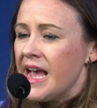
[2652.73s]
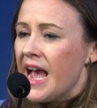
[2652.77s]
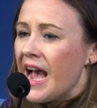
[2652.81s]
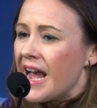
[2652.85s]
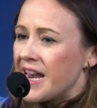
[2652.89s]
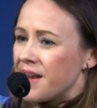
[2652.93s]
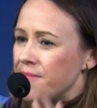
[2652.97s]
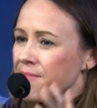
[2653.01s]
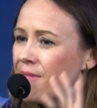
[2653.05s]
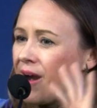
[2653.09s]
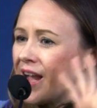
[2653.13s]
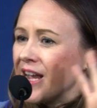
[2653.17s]

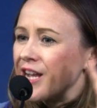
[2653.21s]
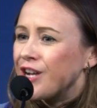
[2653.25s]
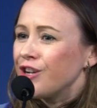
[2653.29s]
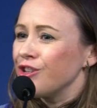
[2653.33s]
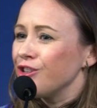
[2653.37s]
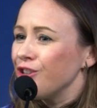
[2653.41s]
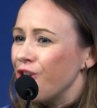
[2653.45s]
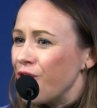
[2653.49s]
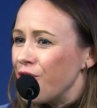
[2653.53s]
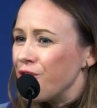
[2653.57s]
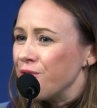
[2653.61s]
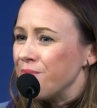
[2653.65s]
And it might
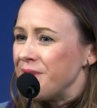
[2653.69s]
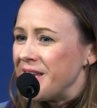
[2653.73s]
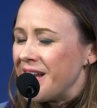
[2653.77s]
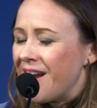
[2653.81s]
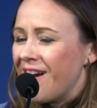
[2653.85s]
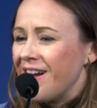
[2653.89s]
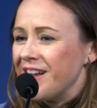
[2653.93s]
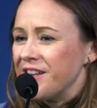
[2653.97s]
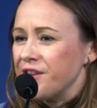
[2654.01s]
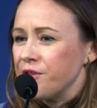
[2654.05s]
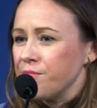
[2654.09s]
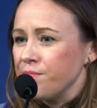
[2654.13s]
glow
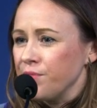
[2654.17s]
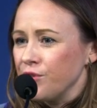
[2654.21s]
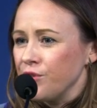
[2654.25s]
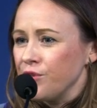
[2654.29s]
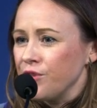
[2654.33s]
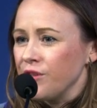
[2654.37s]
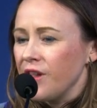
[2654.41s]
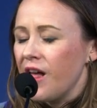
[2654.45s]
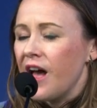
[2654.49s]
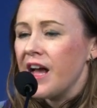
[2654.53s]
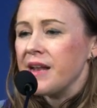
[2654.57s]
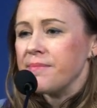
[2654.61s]
behind a blue
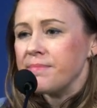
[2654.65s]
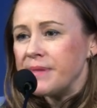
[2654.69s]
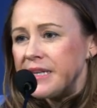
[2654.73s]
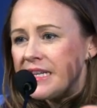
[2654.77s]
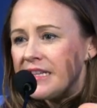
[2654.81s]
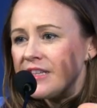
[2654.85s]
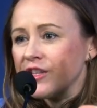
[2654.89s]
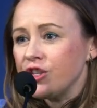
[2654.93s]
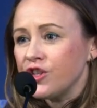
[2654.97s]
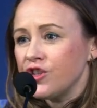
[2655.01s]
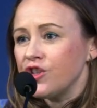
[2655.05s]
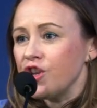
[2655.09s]
light, but
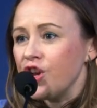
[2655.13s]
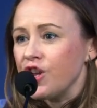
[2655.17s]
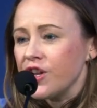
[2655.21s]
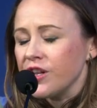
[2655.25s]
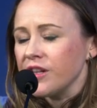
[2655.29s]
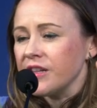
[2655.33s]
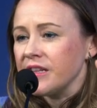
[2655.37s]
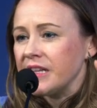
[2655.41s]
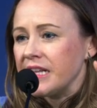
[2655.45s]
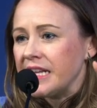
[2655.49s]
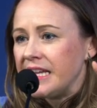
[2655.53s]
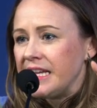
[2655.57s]
it's
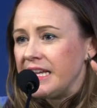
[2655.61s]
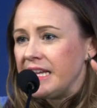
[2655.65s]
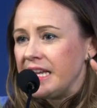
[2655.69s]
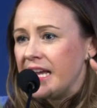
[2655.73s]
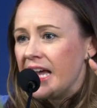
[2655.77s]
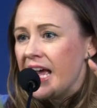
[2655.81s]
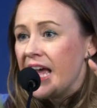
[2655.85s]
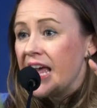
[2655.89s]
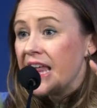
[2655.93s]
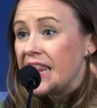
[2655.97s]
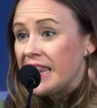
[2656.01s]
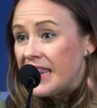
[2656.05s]
certainly
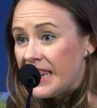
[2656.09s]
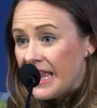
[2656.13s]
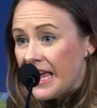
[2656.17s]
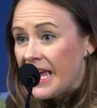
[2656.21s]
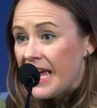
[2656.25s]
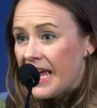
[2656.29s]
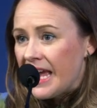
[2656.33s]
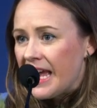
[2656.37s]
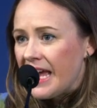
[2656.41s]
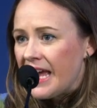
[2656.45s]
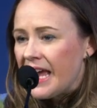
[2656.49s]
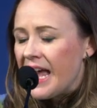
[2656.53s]

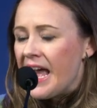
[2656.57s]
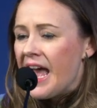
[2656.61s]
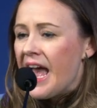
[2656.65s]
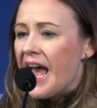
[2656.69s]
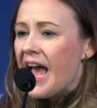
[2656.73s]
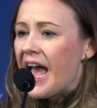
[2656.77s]
there.